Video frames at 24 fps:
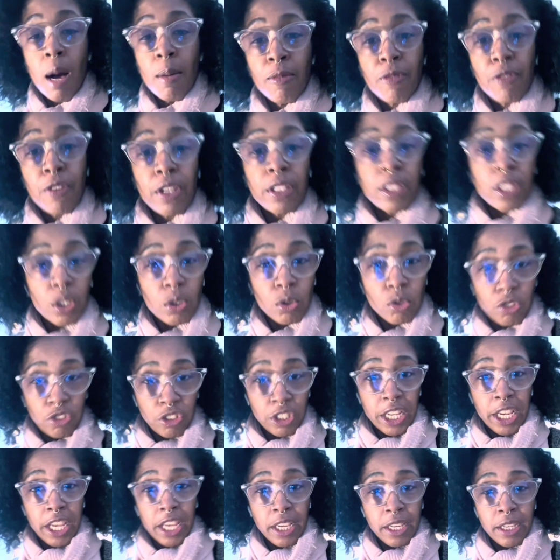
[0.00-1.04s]
for a little
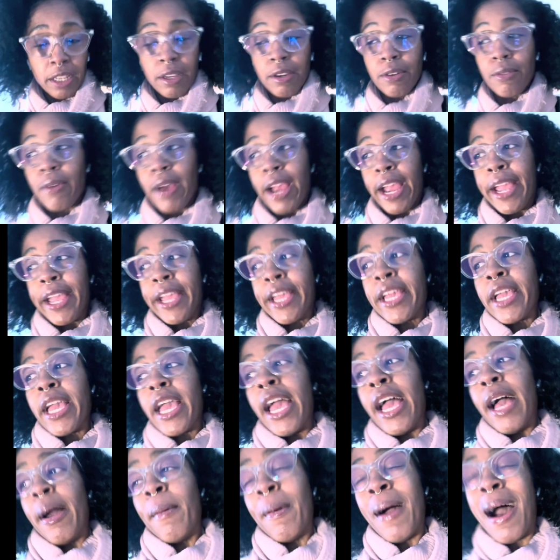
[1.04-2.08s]
jig, right?
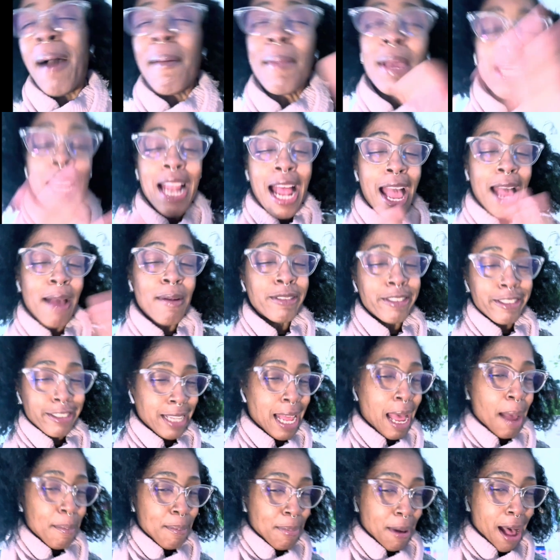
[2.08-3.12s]
I mean, I
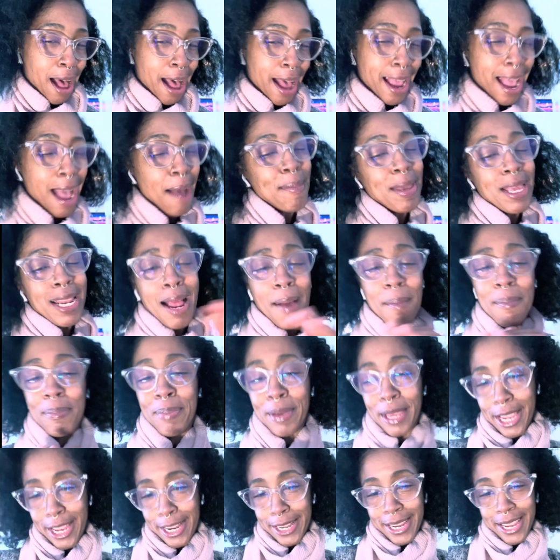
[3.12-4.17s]
stopped by. I mean, I've
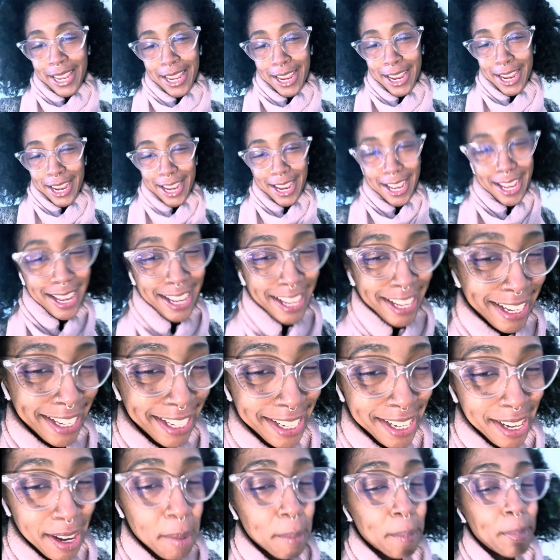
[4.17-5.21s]
been
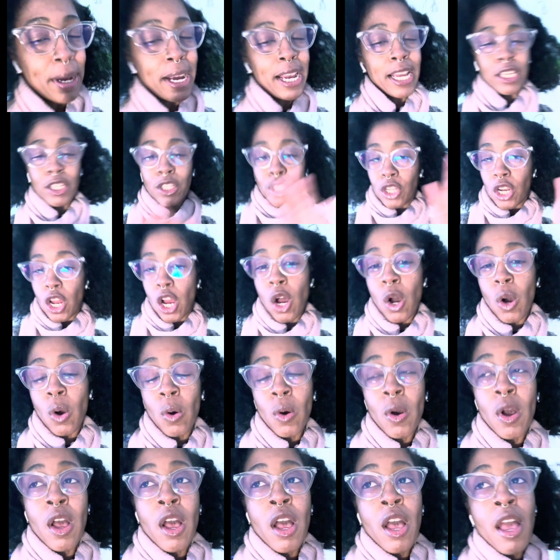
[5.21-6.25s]
here, but,
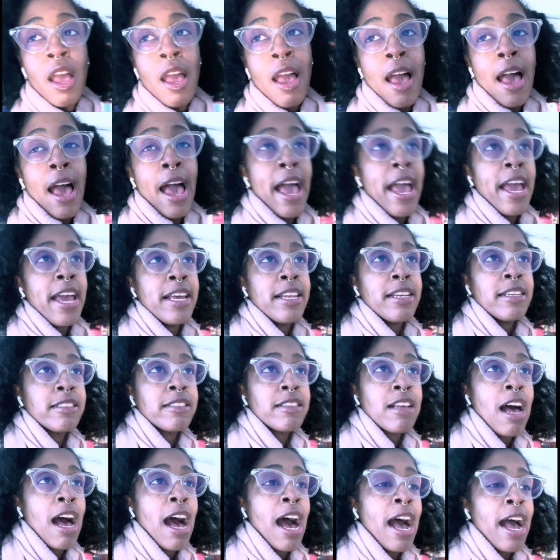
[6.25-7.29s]

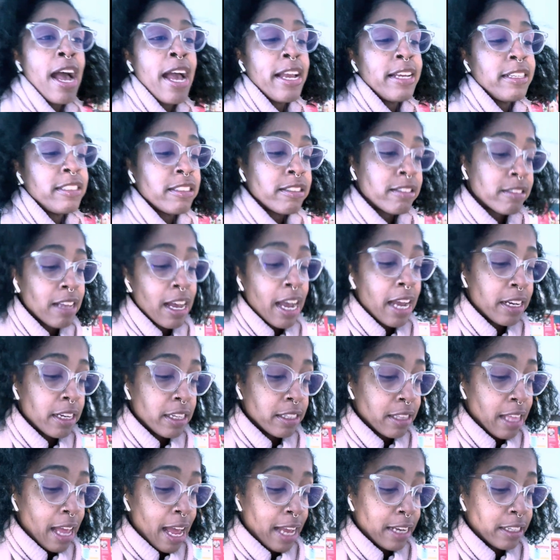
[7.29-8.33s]
and I
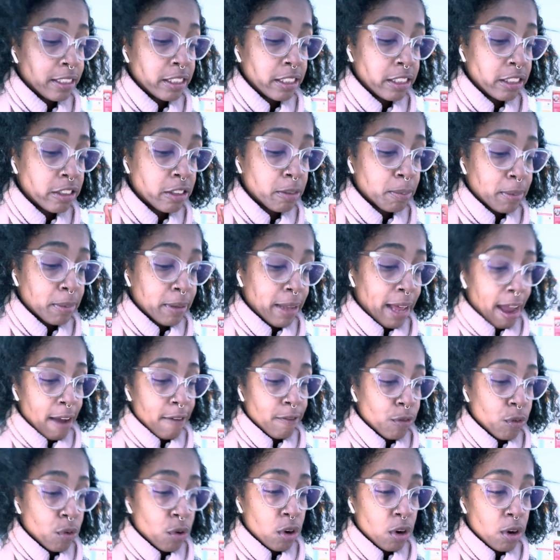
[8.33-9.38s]
decided that this
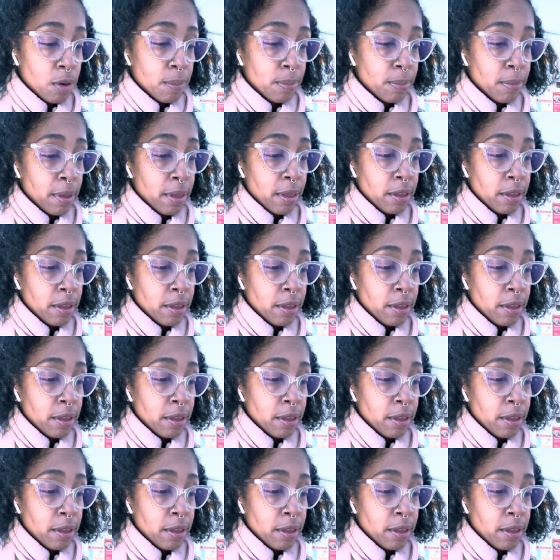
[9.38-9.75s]
platform,